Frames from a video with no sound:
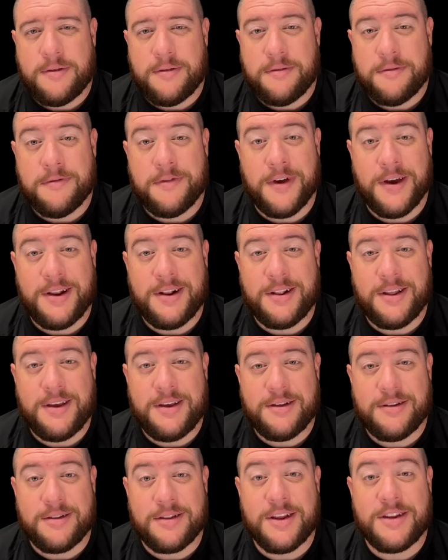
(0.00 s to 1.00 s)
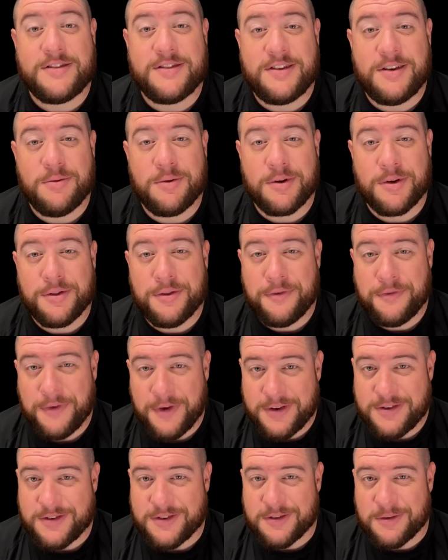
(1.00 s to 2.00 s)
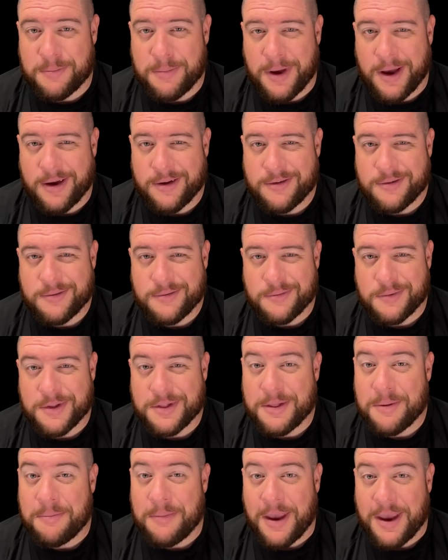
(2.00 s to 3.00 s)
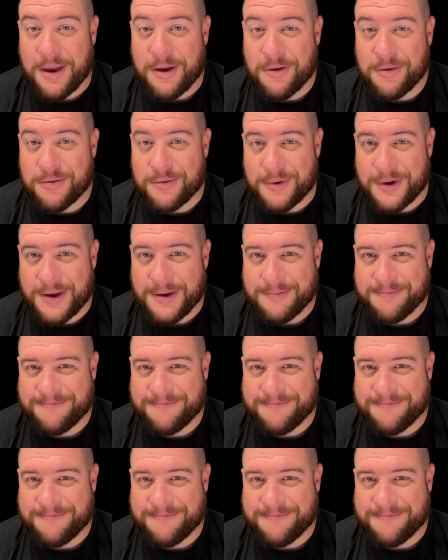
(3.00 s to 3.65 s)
Finally, let's see what all the fuss is about with the Mako 3.